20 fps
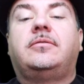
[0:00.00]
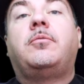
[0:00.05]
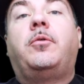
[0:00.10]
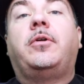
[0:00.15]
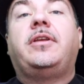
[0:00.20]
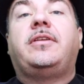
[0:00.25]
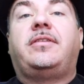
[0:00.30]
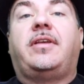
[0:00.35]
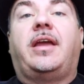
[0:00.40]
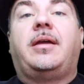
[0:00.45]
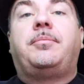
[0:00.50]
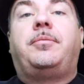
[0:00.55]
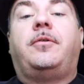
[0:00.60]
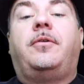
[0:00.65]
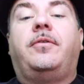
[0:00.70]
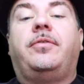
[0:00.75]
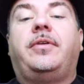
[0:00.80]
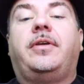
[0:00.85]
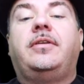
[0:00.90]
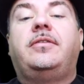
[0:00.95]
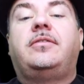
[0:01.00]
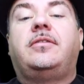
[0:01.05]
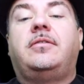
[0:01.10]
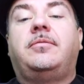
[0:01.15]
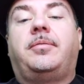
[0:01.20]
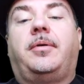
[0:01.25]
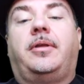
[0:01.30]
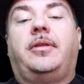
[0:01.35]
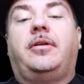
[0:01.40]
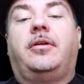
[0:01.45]
One example of this
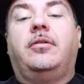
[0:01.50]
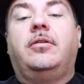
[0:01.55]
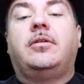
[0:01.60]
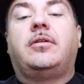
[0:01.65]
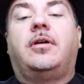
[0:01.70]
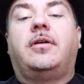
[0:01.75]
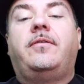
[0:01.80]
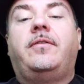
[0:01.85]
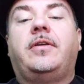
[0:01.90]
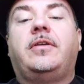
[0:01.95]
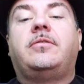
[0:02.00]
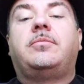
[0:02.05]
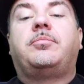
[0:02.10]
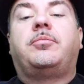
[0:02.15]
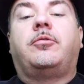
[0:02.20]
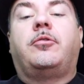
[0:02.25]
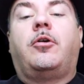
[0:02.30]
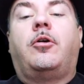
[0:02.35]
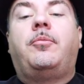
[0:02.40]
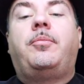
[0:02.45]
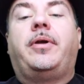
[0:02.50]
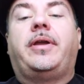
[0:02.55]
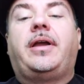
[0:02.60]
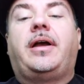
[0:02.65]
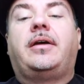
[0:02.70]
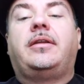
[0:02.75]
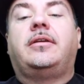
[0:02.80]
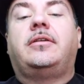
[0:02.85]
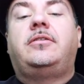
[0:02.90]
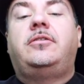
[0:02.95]
you've probably heard of is
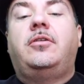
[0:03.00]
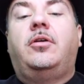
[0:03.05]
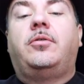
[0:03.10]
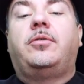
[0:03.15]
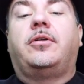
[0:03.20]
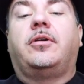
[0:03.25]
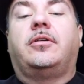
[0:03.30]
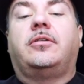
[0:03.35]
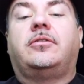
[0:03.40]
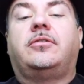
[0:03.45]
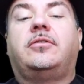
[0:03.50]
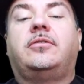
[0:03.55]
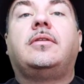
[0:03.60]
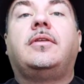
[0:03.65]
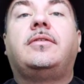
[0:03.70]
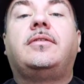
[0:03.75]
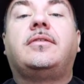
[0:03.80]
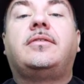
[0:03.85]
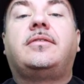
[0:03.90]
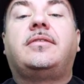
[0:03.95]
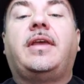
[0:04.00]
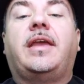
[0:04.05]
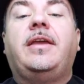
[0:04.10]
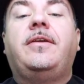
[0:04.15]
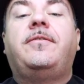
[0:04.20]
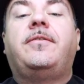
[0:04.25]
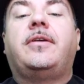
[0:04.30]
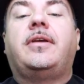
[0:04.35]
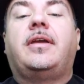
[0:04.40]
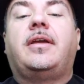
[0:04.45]
probiotic yogurt. This is
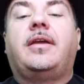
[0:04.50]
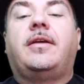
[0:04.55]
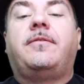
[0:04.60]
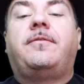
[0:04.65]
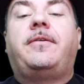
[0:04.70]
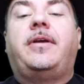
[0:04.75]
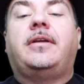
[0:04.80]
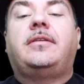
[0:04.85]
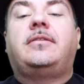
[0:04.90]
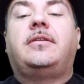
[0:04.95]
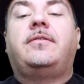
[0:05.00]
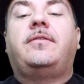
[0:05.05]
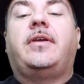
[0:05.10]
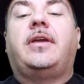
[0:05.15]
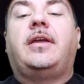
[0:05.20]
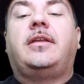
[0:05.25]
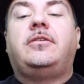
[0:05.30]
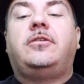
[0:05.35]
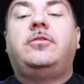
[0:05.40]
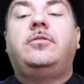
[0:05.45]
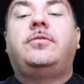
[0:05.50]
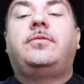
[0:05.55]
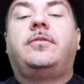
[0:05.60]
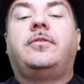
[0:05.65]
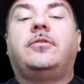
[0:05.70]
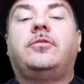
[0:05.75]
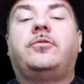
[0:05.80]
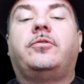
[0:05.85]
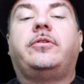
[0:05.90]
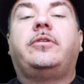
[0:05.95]
safe, effective, and
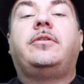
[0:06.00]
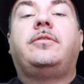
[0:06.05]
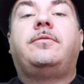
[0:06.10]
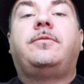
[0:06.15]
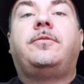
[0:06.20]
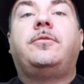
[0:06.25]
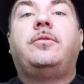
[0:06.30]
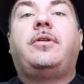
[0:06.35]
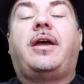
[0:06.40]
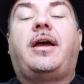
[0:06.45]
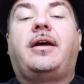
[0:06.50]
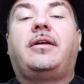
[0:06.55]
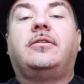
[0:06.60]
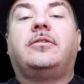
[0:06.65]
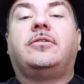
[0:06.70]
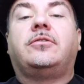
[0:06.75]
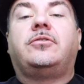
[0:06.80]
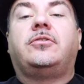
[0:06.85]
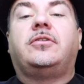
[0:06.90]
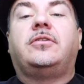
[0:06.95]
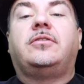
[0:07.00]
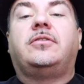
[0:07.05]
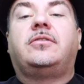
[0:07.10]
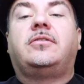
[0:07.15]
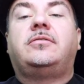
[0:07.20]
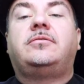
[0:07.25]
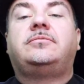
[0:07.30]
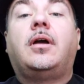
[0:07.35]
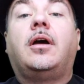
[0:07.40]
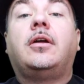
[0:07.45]
useful in treating food
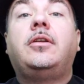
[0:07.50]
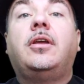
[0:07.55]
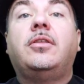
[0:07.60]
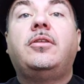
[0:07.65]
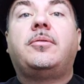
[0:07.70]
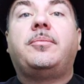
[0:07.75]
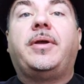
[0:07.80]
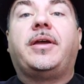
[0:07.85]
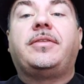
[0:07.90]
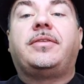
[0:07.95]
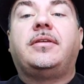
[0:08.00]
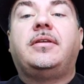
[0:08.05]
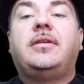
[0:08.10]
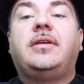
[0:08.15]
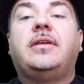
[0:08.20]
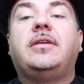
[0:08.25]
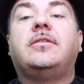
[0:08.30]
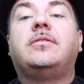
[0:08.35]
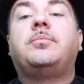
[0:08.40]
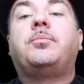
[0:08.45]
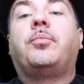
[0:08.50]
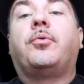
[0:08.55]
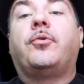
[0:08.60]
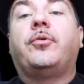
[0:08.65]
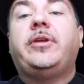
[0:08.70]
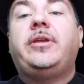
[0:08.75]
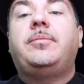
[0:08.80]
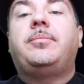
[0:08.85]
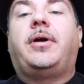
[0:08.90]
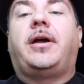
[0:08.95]
allergies. Another method is
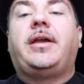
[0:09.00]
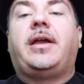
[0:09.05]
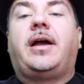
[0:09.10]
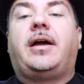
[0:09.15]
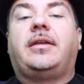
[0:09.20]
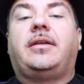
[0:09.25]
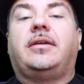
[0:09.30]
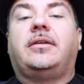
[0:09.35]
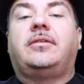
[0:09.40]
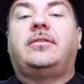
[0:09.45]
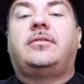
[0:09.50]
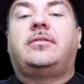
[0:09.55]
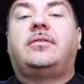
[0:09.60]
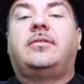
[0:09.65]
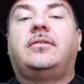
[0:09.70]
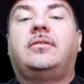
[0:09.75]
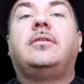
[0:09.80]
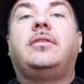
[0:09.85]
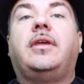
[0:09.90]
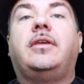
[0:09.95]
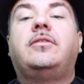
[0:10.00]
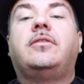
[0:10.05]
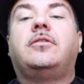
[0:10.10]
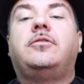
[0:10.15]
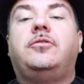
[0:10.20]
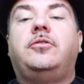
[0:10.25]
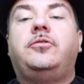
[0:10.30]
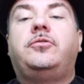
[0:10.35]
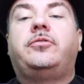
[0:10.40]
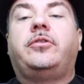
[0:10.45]
prebiotics. These are
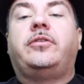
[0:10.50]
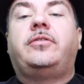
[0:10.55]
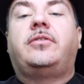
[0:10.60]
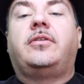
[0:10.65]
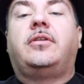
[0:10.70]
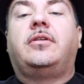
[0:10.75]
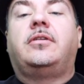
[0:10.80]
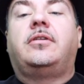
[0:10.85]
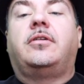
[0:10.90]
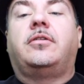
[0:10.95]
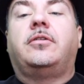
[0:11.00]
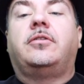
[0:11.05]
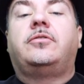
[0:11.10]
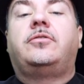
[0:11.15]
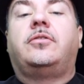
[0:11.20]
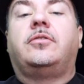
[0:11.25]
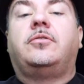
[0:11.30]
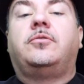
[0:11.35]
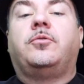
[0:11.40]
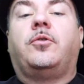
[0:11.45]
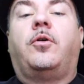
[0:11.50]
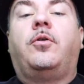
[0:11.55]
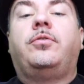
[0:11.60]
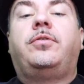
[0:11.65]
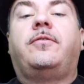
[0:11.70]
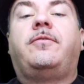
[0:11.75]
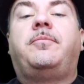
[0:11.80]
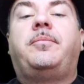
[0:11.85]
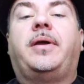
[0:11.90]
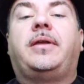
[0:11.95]
nutrients that encourage the
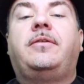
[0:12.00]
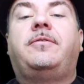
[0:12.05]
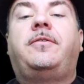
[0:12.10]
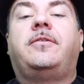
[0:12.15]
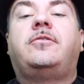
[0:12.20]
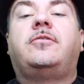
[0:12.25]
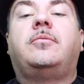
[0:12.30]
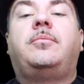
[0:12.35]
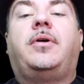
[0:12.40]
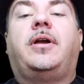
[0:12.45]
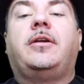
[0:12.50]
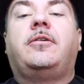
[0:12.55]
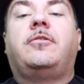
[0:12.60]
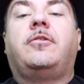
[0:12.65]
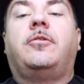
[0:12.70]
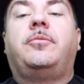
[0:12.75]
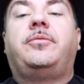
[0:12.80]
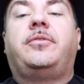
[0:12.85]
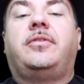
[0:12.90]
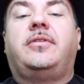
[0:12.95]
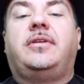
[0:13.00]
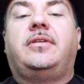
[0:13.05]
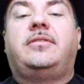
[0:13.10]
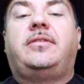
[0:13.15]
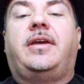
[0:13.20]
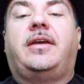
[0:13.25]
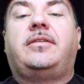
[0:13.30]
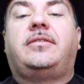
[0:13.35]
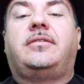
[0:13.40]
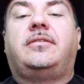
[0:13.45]
growth of beneficial microbes in the
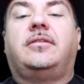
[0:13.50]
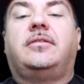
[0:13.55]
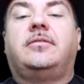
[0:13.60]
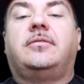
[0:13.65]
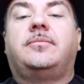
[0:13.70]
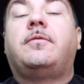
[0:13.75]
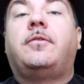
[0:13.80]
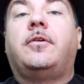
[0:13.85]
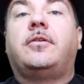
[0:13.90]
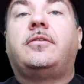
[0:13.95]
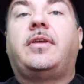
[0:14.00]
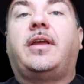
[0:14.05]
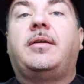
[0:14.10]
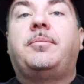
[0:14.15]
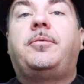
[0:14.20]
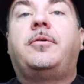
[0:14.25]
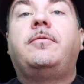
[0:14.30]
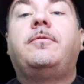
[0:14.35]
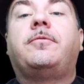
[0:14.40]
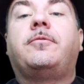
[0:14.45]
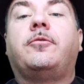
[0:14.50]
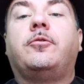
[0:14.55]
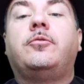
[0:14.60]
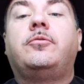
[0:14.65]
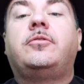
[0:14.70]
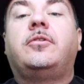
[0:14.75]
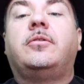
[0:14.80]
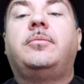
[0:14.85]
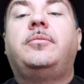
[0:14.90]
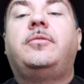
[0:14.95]
intestine. For example,
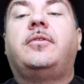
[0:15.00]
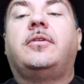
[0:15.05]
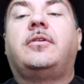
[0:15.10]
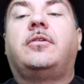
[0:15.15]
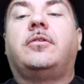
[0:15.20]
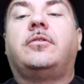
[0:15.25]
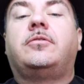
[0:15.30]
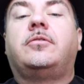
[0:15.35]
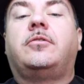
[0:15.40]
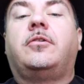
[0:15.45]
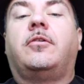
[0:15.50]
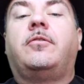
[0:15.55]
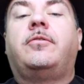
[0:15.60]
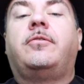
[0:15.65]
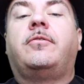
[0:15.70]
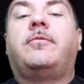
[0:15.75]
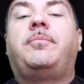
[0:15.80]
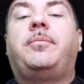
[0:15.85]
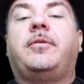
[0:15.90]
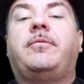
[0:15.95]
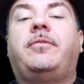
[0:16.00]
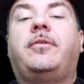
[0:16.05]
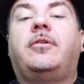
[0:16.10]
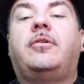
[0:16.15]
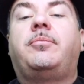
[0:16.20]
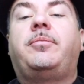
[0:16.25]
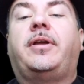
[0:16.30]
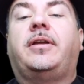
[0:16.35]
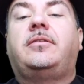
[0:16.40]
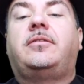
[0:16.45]
fructans encourage the growth of
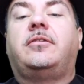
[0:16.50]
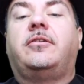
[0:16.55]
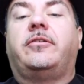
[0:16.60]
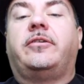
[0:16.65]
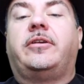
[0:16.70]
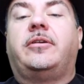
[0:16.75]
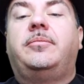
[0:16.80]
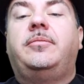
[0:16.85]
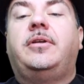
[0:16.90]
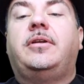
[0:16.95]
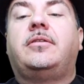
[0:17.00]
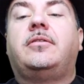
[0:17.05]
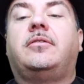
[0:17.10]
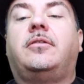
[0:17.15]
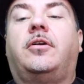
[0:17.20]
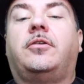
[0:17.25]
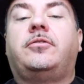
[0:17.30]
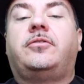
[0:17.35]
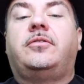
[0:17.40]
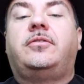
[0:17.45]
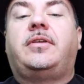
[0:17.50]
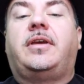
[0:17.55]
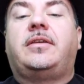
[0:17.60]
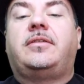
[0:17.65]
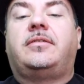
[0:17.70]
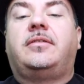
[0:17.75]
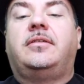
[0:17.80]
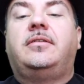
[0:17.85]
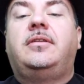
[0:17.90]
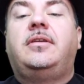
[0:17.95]
Bifidobacterium in the large
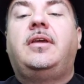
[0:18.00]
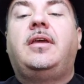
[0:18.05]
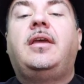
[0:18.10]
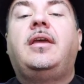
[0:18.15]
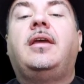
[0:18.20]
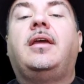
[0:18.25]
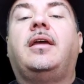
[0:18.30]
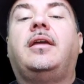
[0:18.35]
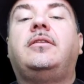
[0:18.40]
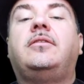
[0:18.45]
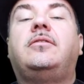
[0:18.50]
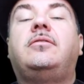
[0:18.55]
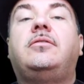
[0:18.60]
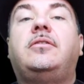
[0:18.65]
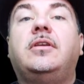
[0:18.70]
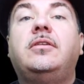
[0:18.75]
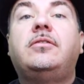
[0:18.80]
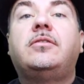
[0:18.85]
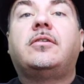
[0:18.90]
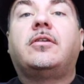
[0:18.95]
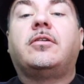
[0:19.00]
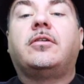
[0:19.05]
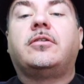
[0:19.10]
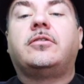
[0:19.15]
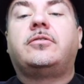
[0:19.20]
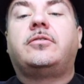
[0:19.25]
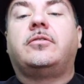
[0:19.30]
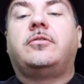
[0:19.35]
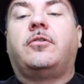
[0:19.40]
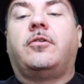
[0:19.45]
intestine, and
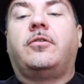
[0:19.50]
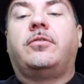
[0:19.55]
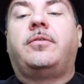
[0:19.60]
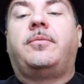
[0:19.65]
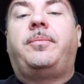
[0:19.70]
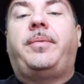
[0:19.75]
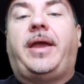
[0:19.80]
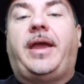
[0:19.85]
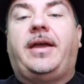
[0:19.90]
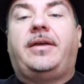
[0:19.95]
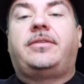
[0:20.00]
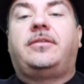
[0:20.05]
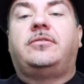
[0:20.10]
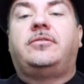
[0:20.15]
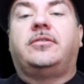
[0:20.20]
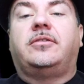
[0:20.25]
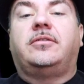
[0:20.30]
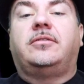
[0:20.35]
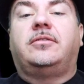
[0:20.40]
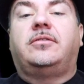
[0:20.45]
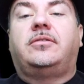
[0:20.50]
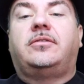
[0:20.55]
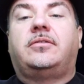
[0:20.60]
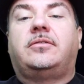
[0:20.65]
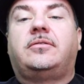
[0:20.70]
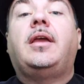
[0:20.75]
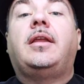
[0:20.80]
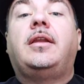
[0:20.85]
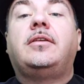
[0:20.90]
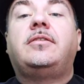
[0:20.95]
discourage the growth of pathogens.
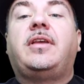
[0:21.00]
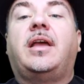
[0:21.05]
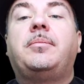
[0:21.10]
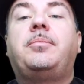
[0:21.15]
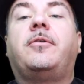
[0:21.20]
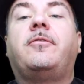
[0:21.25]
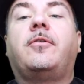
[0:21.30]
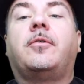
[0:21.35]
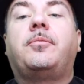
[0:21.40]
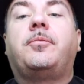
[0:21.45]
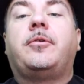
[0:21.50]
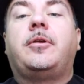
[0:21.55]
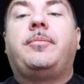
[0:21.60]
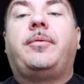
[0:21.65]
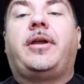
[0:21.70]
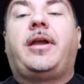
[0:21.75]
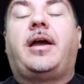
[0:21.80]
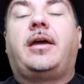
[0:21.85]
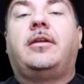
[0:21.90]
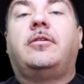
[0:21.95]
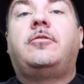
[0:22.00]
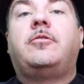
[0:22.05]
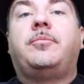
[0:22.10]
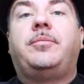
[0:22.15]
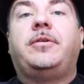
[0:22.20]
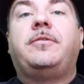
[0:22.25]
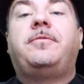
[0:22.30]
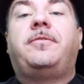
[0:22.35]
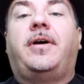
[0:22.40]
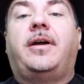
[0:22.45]
An example of a prebiotic would
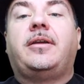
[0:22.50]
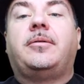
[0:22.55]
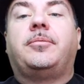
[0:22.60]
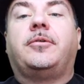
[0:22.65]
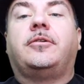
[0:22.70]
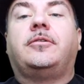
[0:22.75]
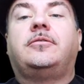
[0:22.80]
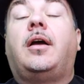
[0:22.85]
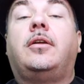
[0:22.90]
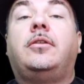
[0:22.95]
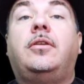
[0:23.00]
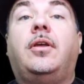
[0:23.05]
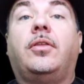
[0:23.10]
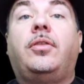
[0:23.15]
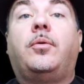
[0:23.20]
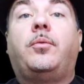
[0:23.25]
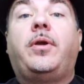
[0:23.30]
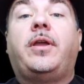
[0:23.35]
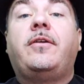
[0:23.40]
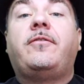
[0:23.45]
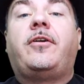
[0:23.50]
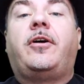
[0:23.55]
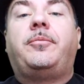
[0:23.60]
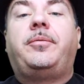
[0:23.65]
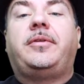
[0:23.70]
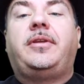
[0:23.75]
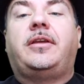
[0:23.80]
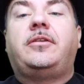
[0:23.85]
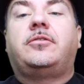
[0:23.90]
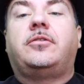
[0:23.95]
be fiber. Another way of
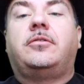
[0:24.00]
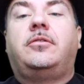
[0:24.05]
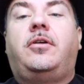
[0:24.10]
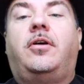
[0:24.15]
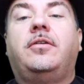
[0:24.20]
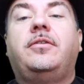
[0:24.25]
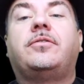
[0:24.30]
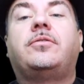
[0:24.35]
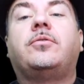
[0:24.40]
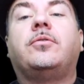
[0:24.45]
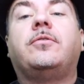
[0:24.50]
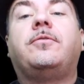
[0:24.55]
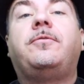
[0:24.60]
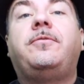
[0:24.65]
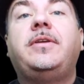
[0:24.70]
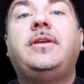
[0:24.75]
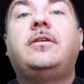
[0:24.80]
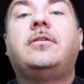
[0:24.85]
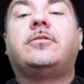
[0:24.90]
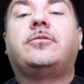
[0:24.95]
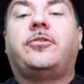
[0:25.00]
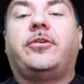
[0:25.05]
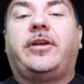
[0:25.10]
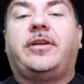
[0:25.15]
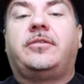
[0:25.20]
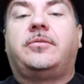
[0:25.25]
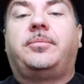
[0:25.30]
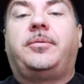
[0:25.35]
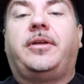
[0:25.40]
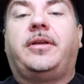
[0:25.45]
helping nature along is through fecal
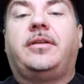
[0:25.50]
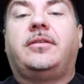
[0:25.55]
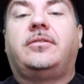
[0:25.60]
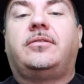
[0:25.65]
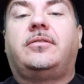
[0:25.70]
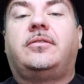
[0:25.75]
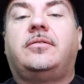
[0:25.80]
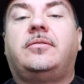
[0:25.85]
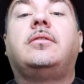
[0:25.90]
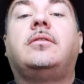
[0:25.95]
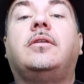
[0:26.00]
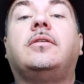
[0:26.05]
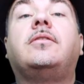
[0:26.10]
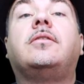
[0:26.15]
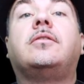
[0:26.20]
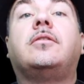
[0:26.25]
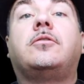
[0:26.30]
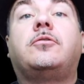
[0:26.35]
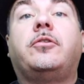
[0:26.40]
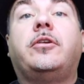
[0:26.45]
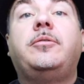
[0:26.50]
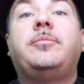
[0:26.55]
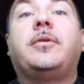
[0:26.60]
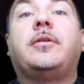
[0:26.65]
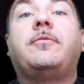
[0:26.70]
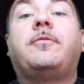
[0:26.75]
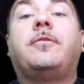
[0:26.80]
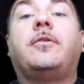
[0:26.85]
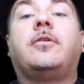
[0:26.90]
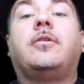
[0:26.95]
transplants. This is a
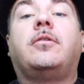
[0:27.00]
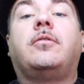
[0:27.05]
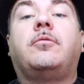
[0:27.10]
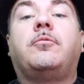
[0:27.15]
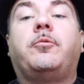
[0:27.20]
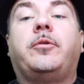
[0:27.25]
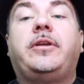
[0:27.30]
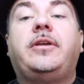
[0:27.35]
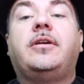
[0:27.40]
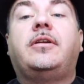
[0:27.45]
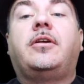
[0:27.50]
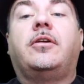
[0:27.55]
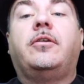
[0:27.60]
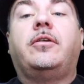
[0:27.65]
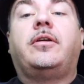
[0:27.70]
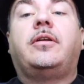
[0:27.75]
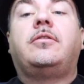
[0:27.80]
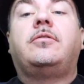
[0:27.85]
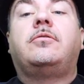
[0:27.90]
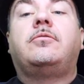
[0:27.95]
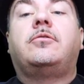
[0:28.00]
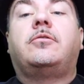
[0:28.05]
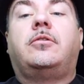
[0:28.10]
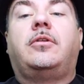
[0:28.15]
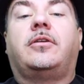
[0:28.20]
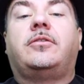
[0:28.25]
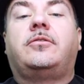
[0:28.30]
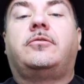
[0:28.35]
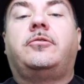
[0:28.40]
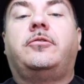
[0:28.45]
treatment for recurring
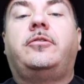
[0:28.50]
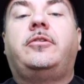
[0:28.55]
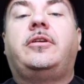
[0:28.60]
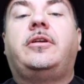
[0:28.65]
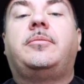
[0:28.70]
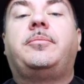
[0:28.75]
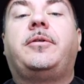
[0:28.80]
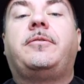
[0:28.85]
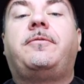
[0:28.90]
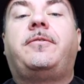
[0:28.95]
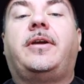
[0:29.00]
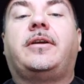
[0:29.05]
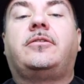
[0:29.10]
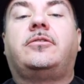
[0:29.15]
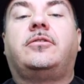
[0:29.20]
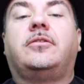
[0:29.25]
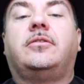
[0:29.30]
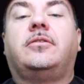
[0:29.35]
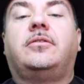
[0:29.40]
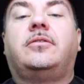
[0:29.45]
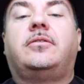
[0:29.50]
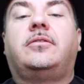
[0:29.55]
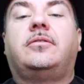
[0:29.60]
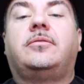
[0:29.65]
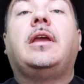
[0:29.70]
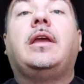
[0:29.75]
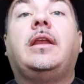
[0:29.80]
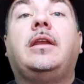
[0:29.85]
Clostridium infections.